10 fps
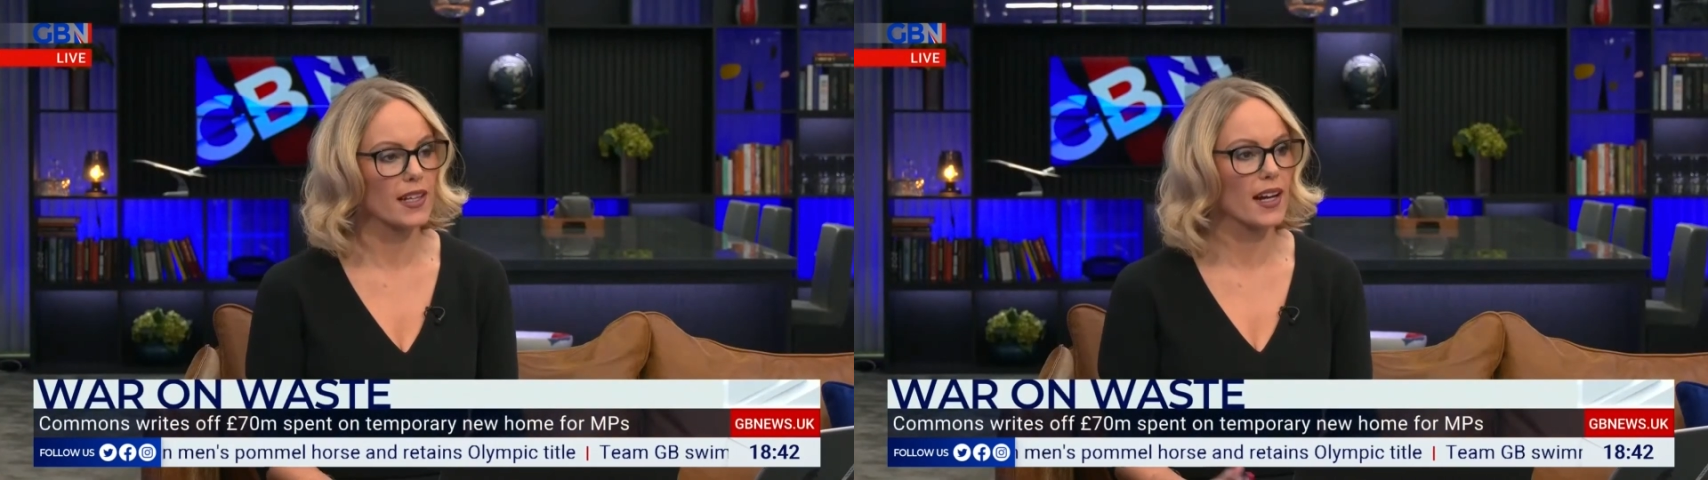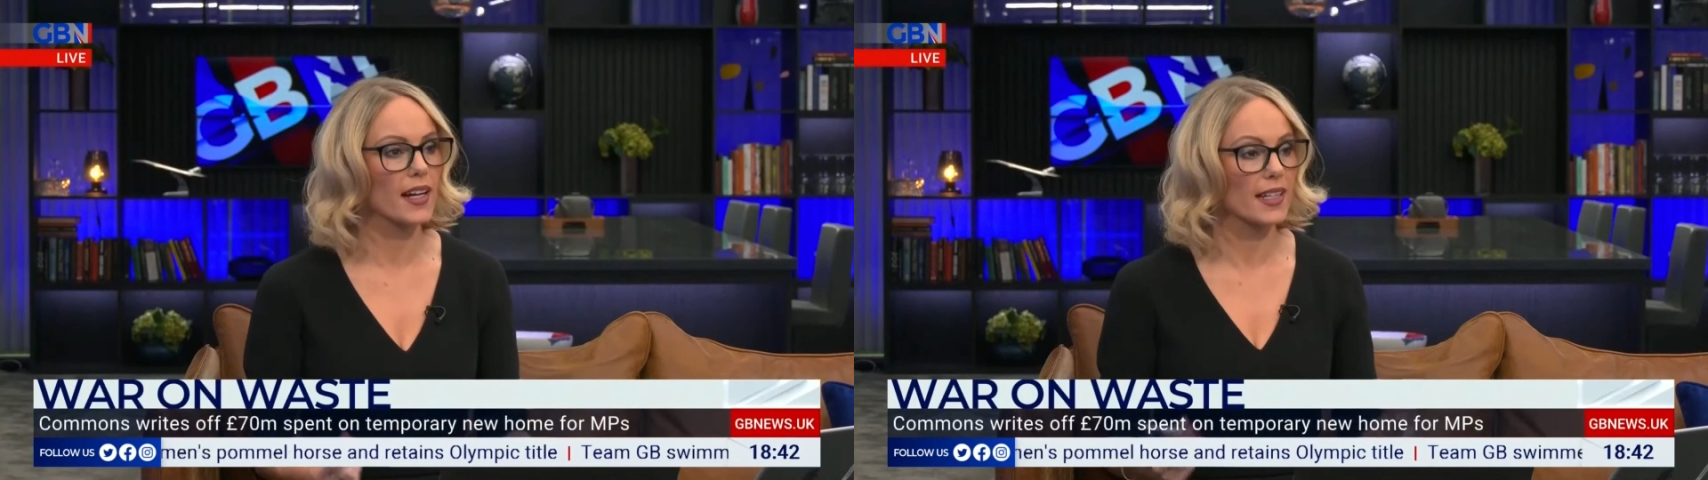
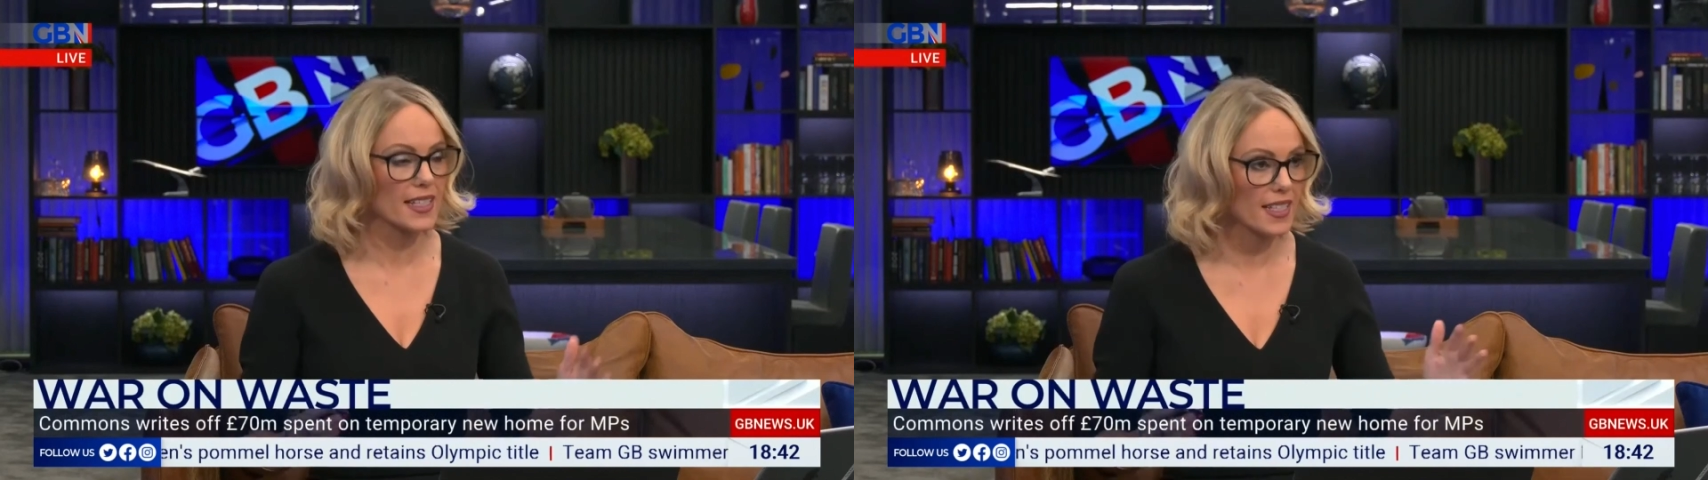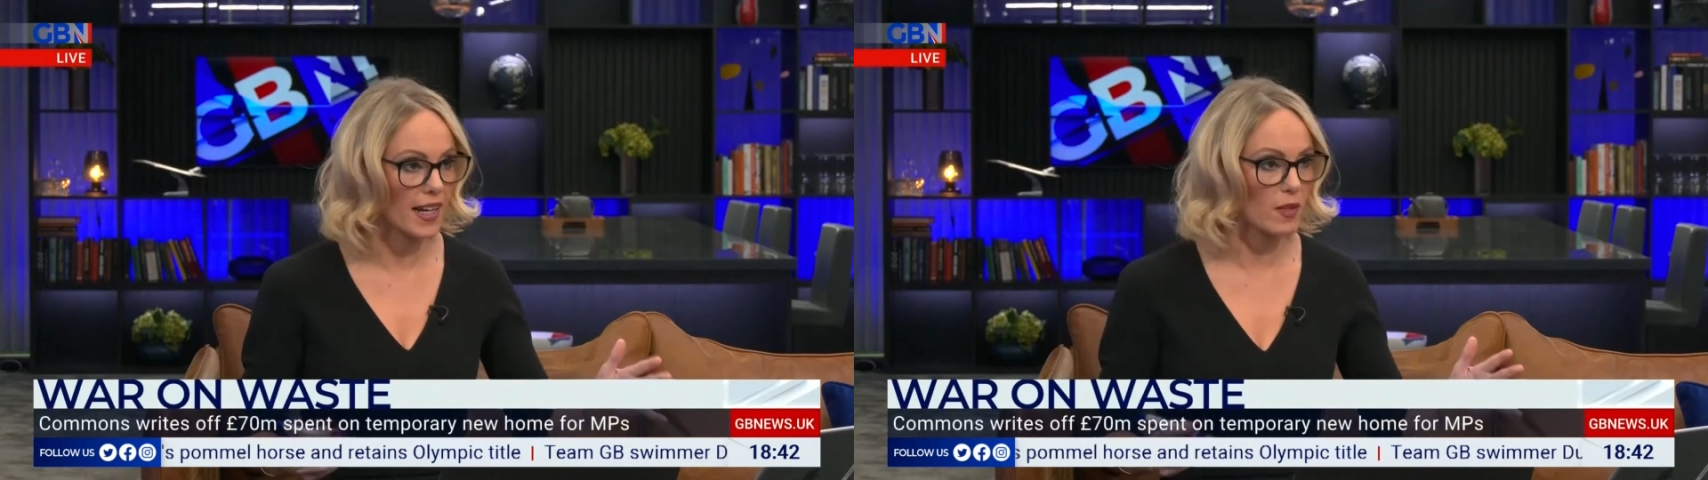and I
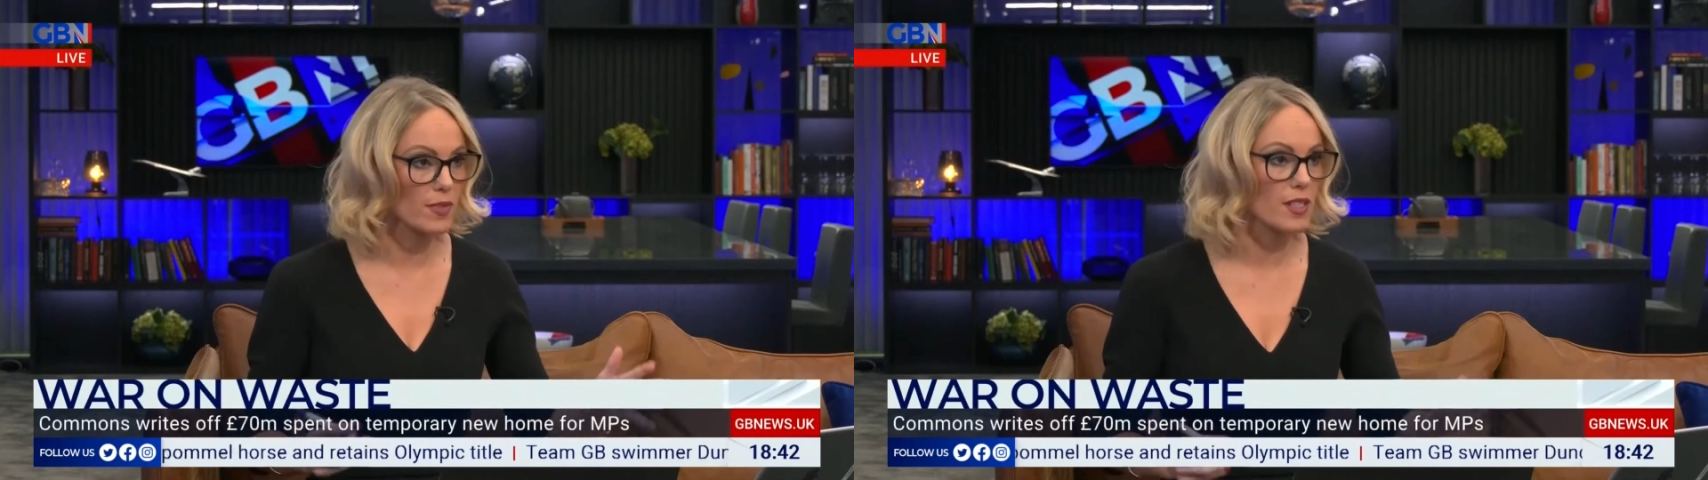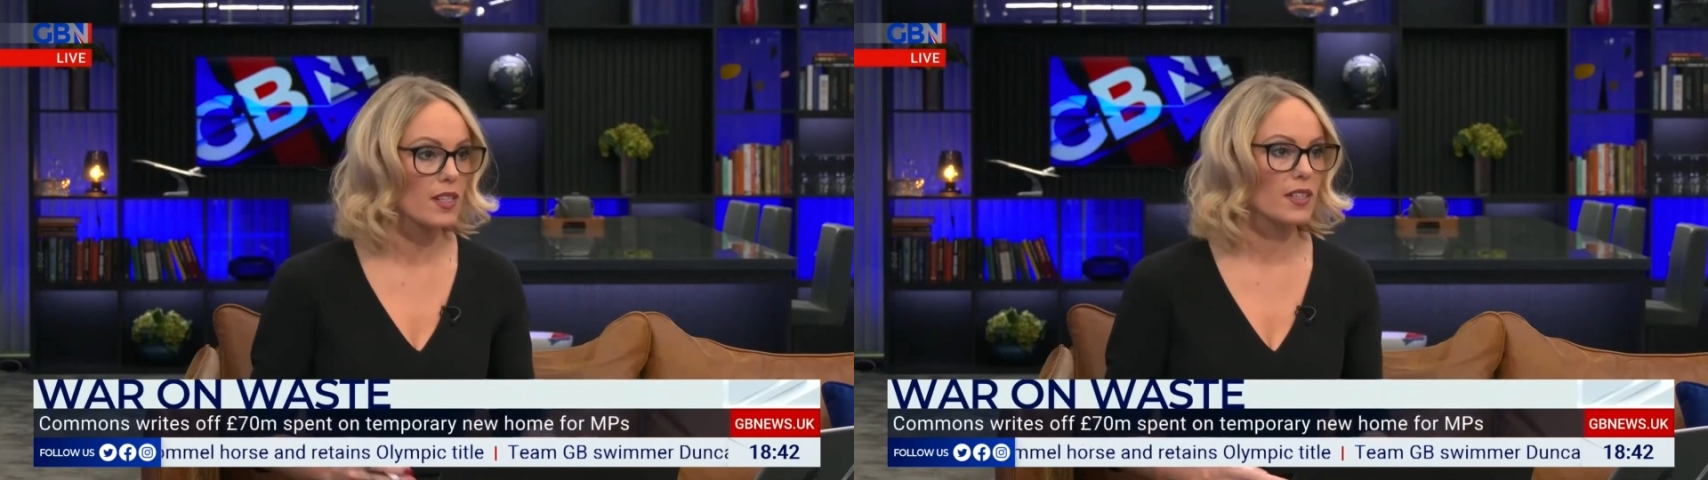
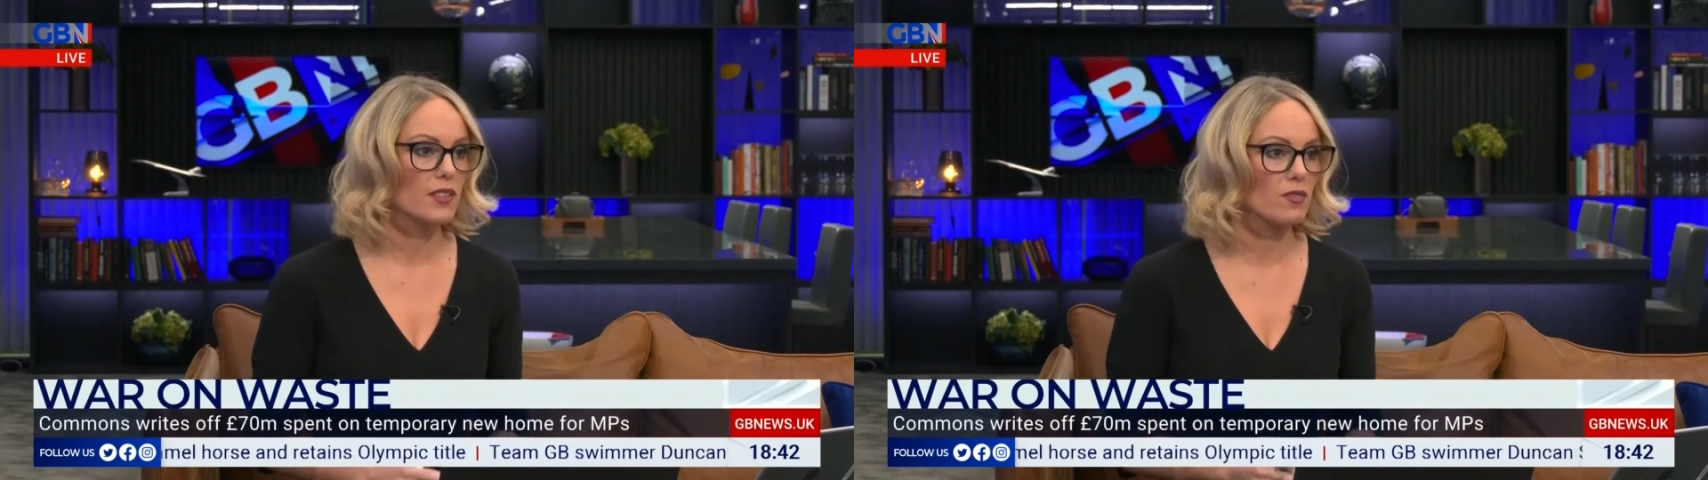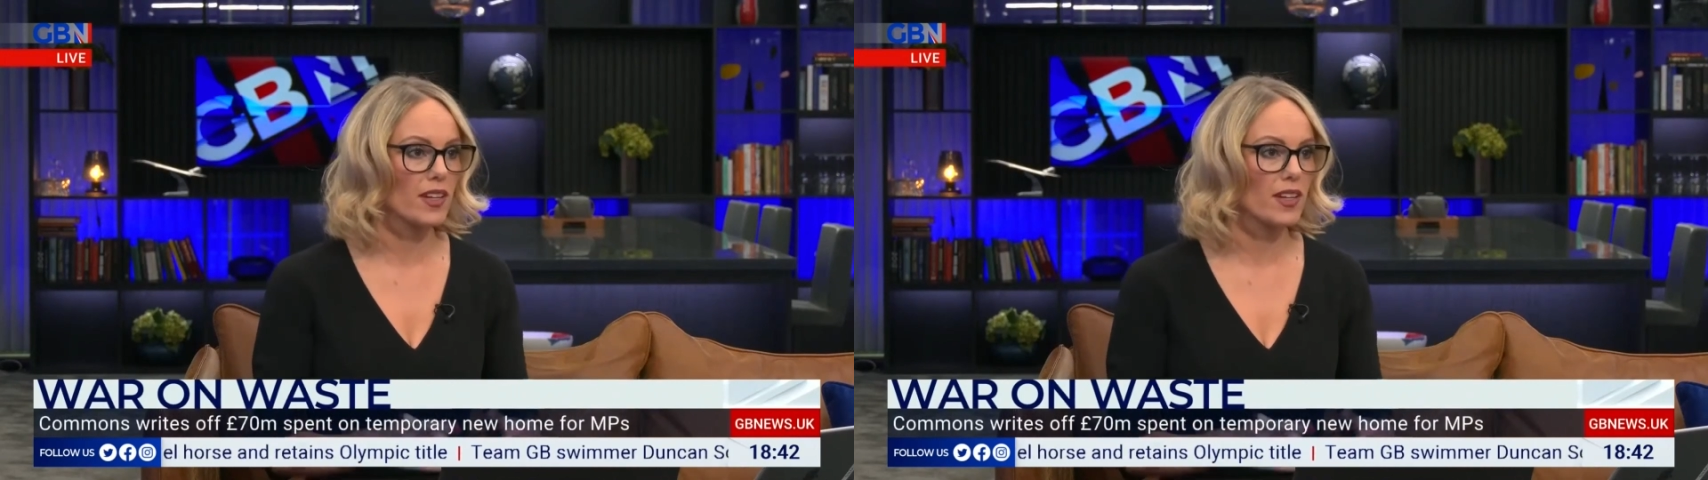accept that